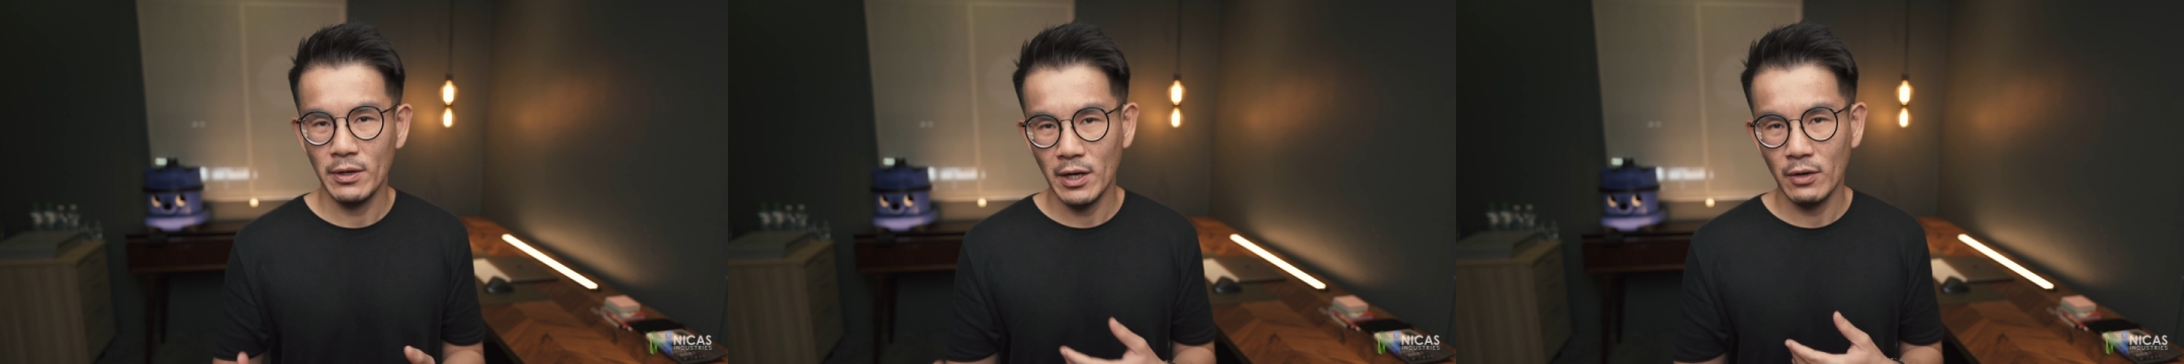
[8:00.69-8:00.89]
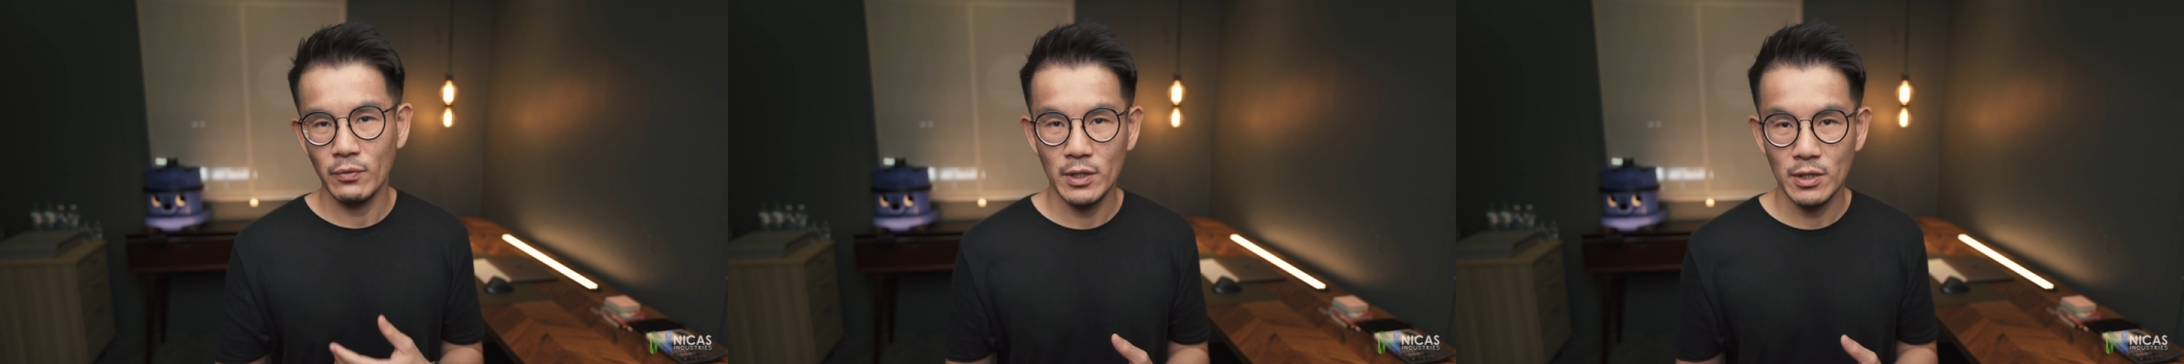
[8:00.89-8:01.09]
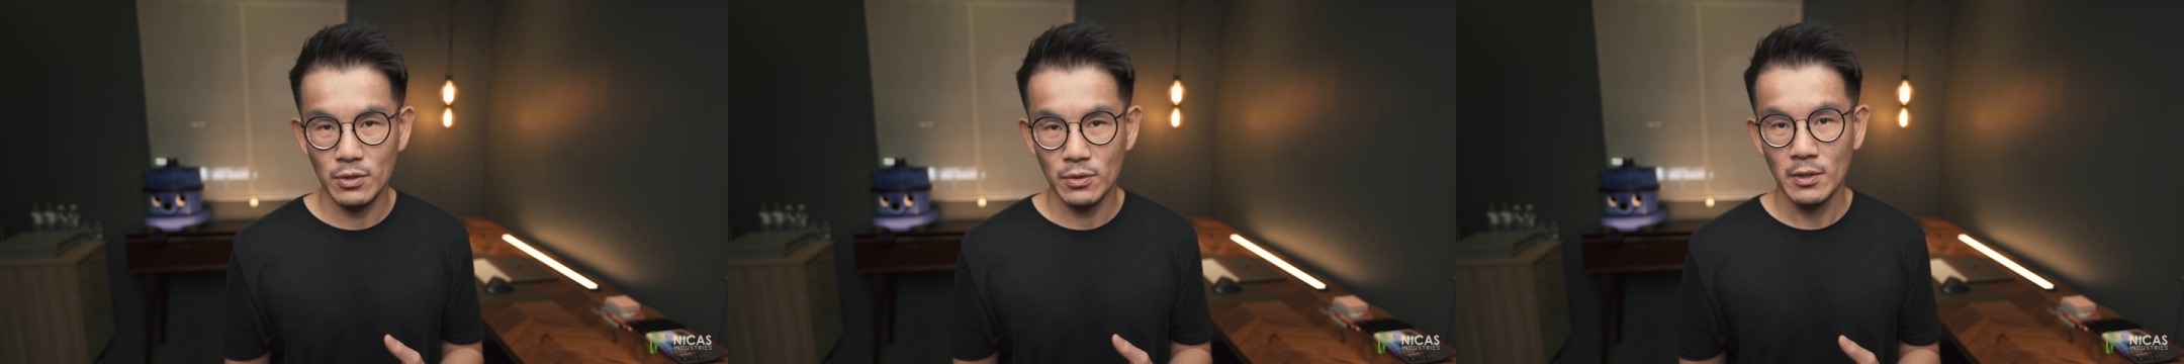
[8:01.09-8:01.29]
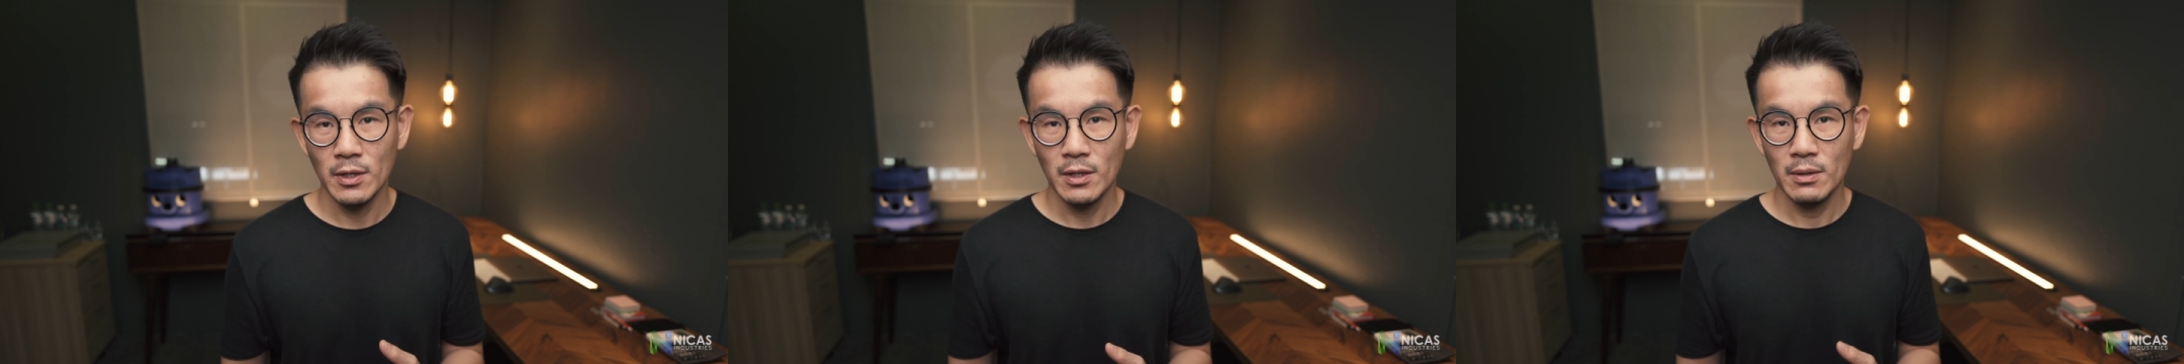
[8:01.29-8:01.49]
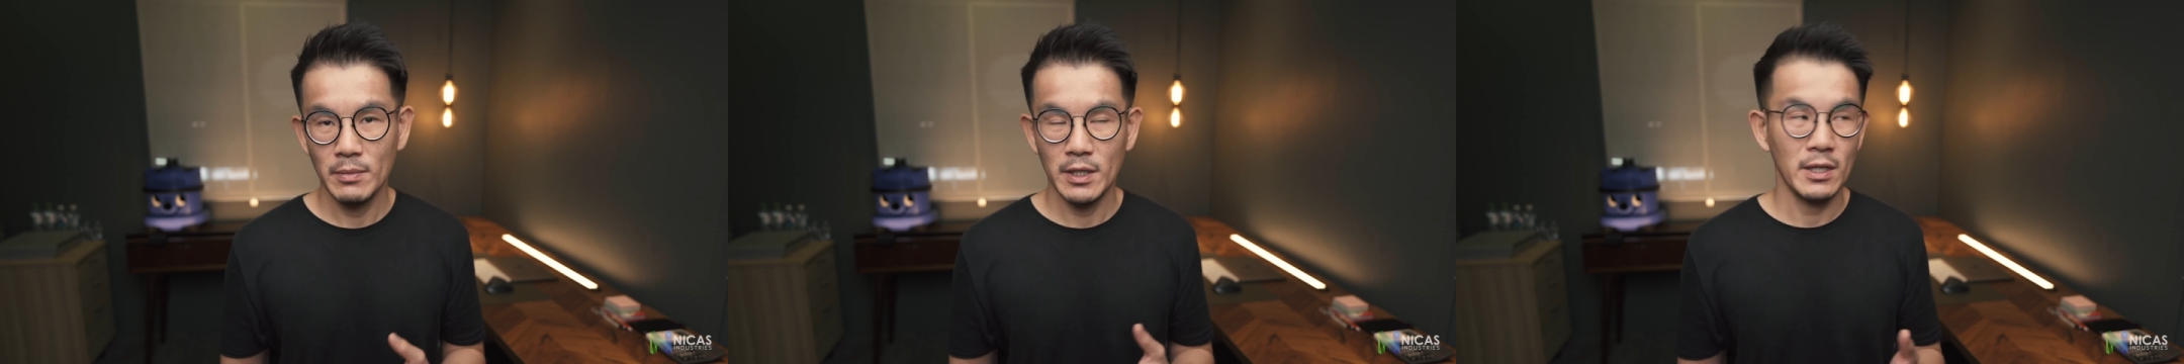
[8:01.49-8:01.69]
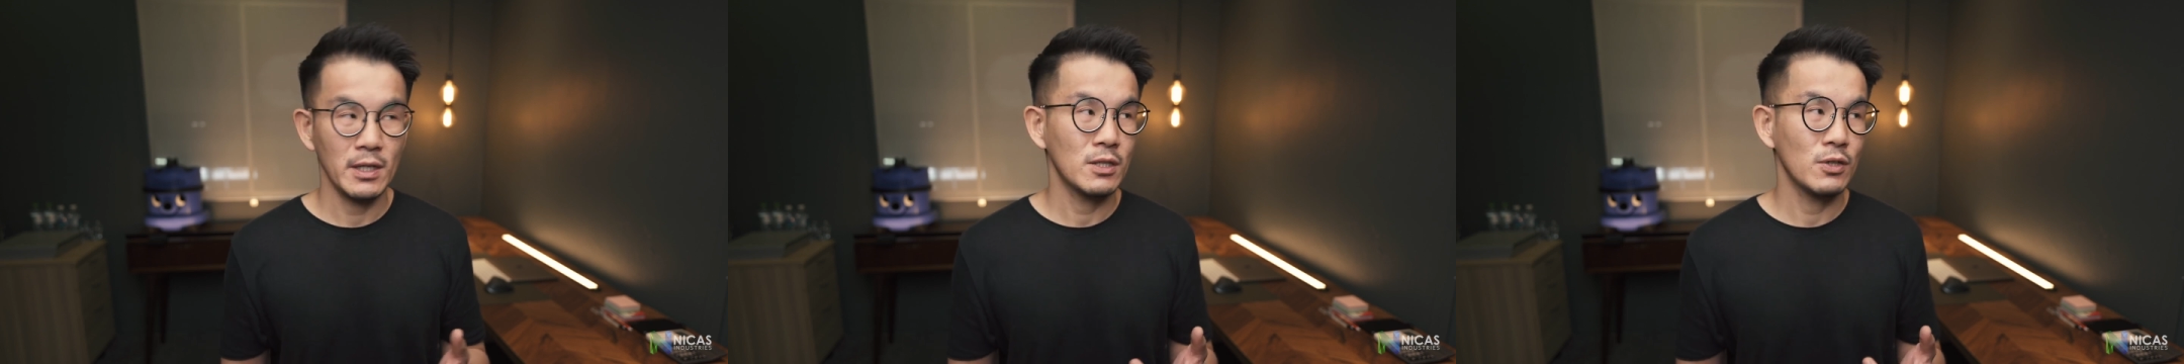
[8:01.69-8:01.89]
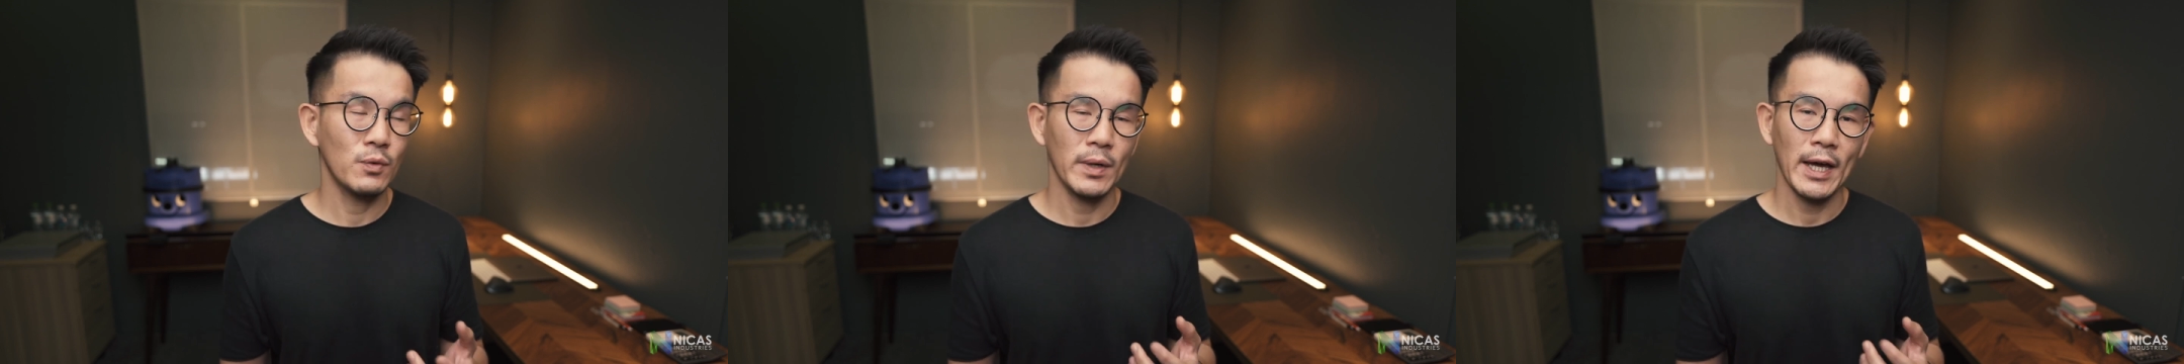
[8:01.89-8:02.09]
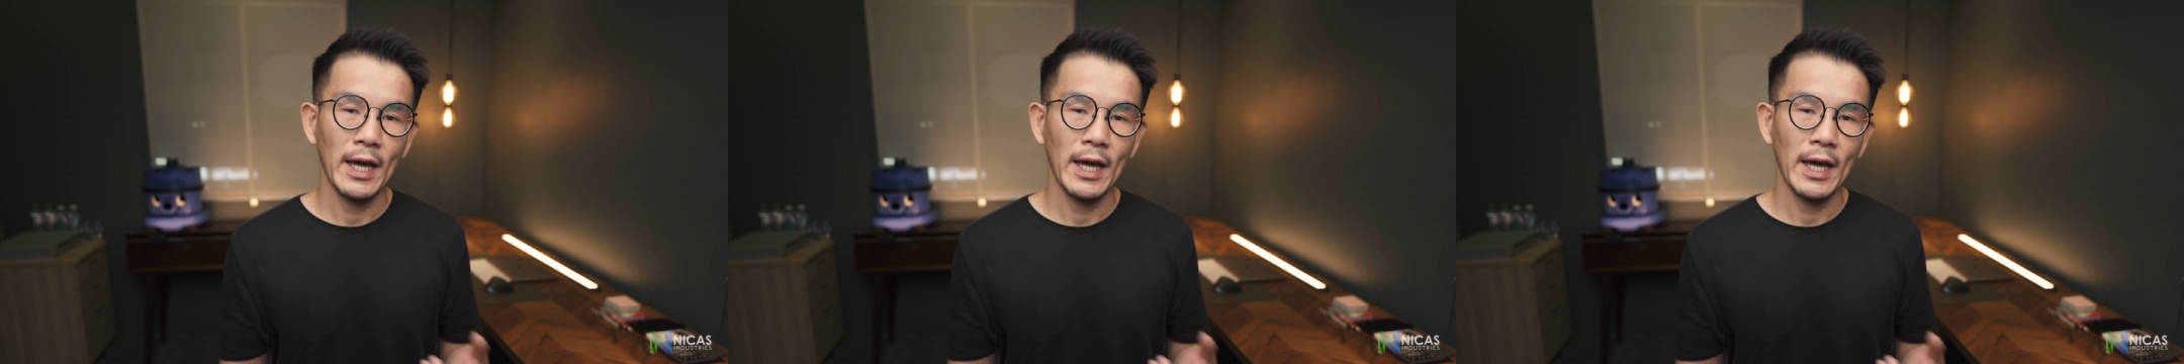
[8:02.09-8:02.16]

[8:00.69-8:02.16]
around with you because you will